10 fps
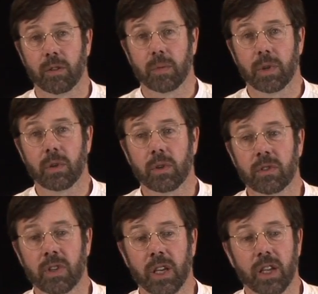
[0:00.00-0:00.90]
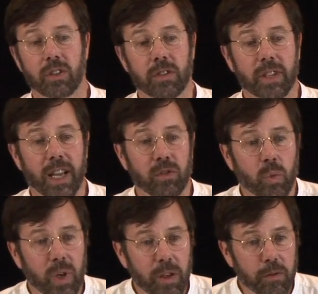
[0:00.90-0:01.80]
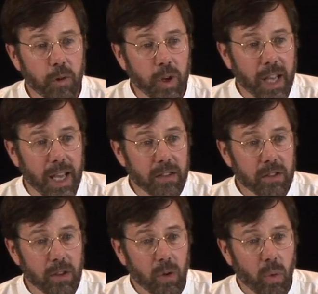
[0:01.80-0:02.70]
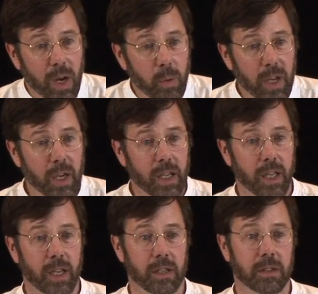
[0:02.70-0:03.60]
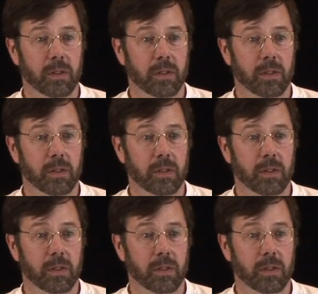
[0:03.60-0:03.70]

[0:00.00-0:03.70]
Because just as we forget why we are here,